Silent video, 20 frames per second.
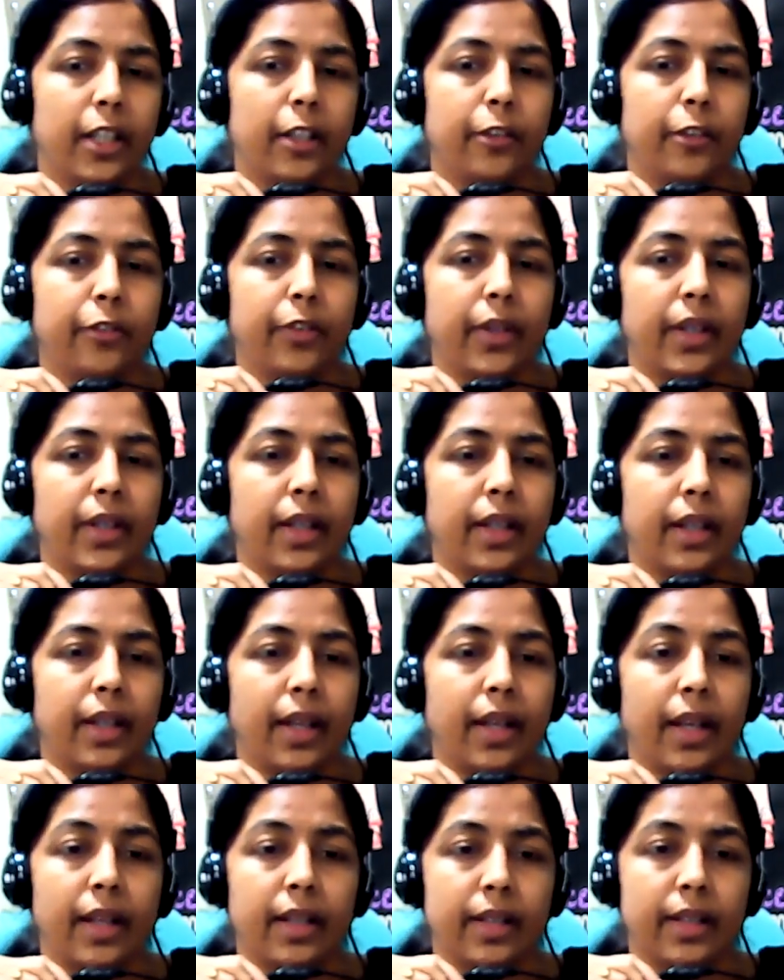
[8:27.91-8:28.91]
If an
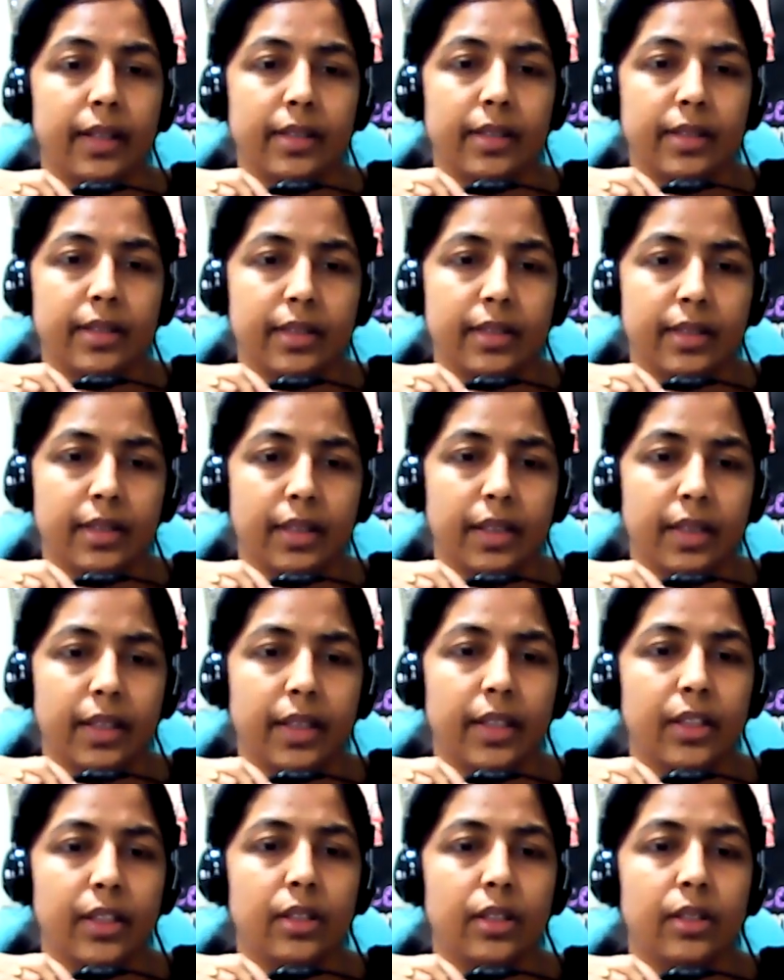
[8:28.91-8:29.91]
allele
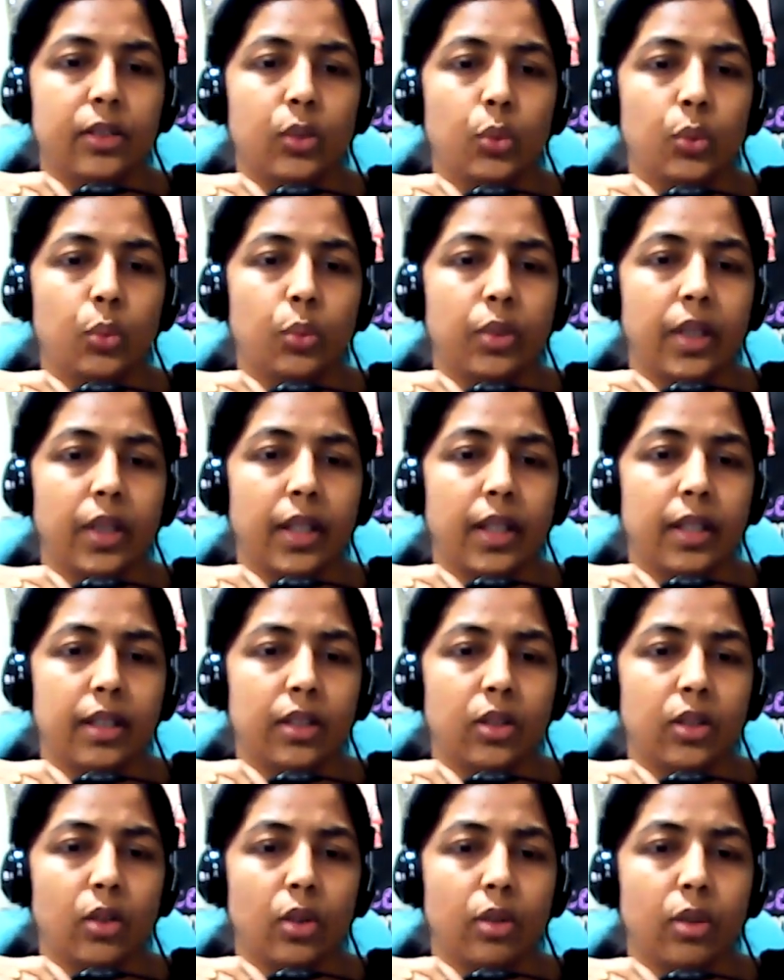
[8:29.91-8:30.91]
leads to death
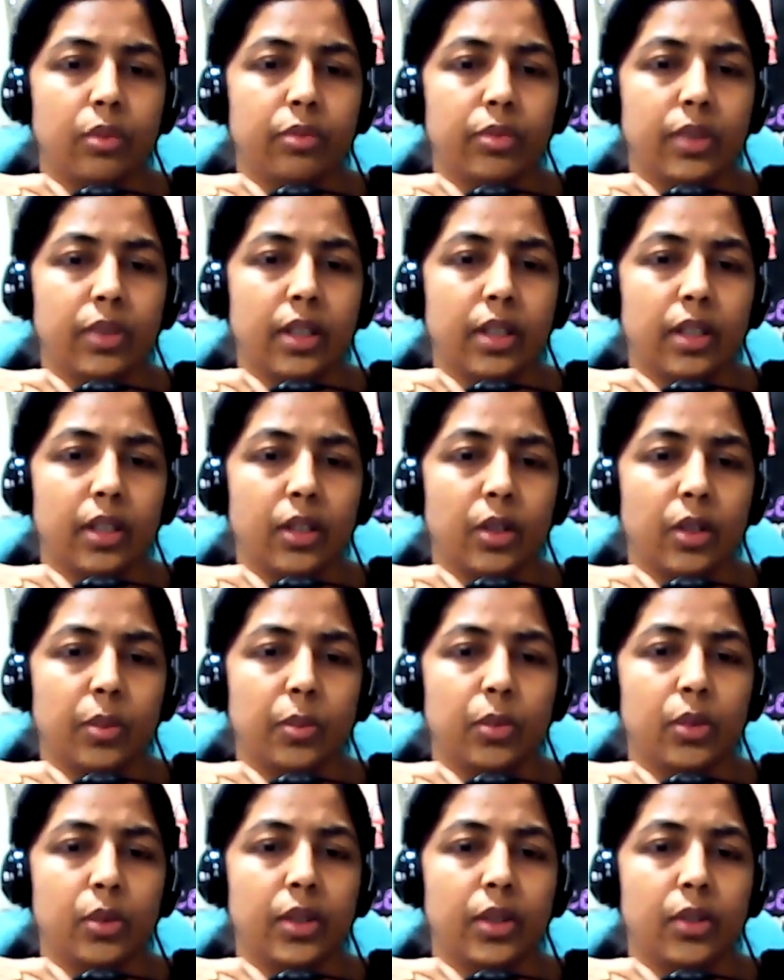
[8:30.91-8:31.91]
of the
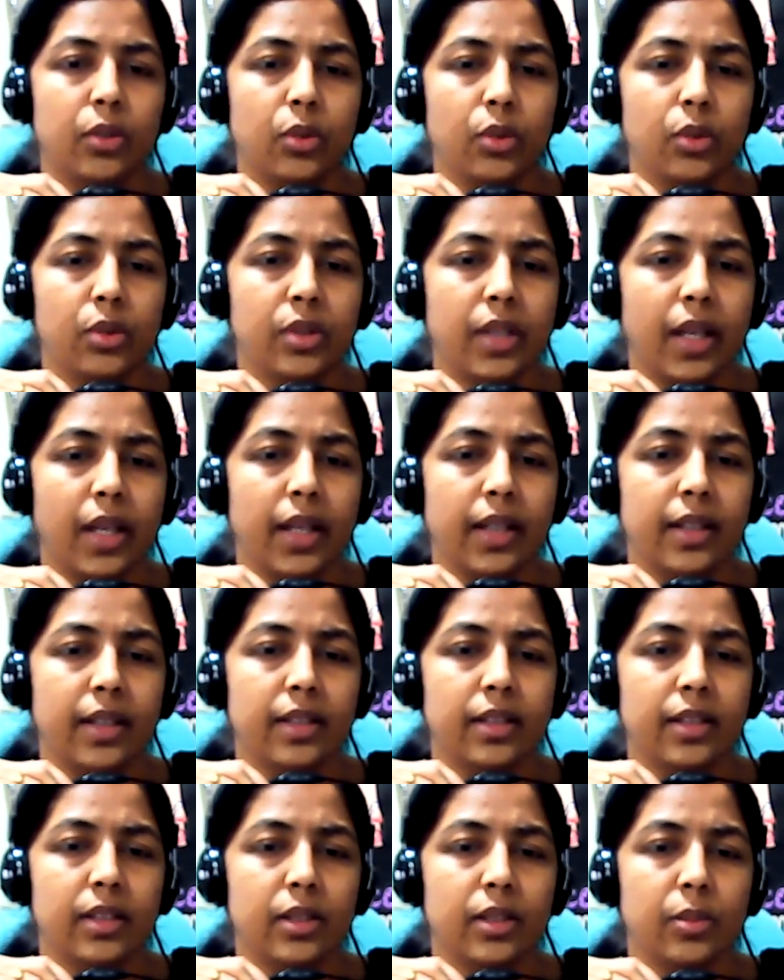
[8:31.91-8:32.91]

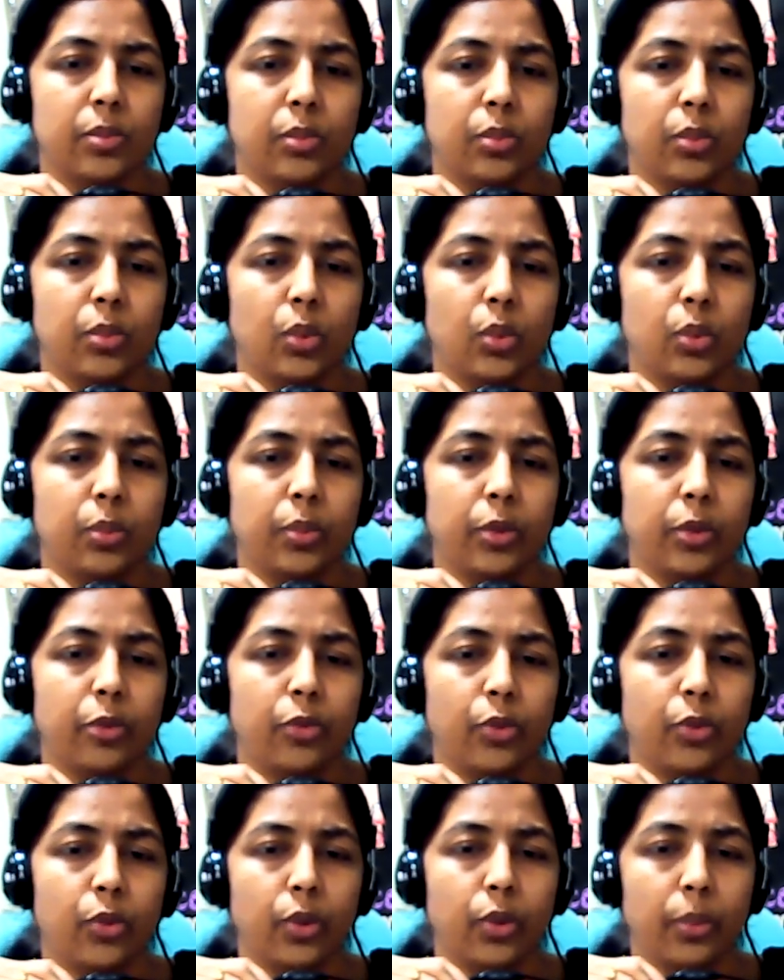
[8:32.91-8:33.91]
heterozygous
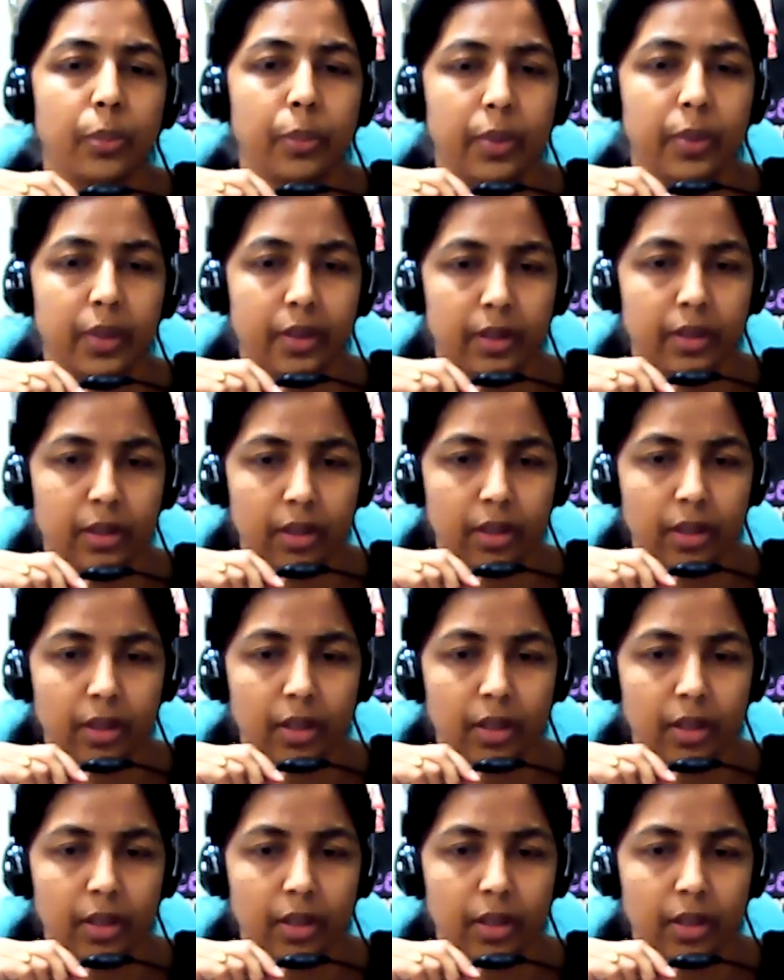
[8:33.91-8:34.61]
before birth.